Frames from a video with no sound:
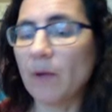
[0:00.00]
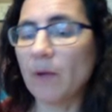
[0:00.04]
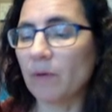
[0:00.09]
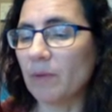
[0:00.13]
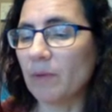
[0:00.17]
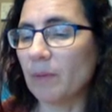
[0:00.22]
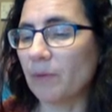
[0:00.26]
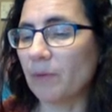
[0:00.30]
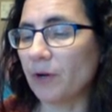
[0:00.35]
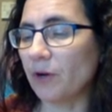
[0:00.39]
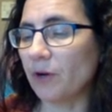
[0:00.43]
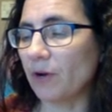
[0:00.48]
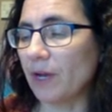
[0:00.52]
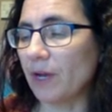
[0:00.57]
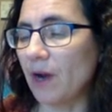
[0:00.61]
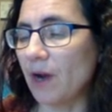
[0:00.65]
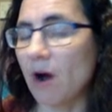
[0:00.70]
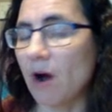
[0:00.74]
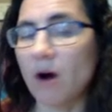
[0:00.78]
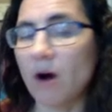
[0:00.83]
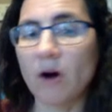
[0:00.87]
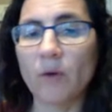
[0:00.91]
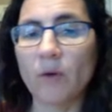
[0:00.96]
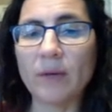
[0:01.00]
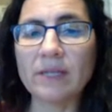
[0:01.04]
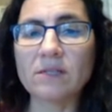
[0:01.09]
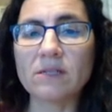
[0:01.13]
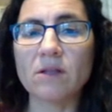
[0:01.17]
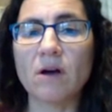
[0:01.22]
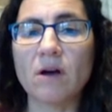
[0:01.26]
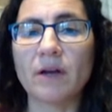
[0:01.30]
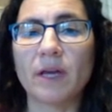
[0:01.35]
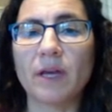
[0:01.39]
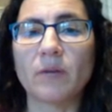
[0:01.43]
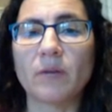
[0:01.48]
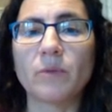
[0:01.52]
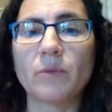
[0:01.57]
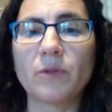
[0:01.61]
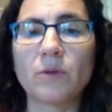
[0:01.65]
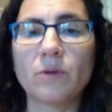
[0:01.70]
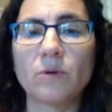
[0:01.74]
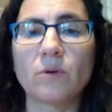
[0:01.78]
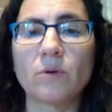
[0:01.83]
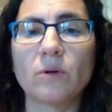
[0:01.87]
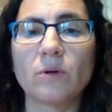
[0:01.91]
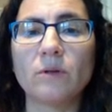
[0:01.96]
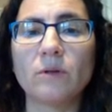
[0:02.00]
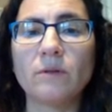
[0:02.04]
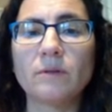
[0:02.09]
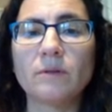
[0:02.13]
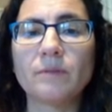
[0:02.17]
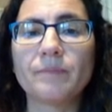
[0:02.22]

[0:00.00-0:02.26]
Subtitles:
remember, you're going to always log in with Google.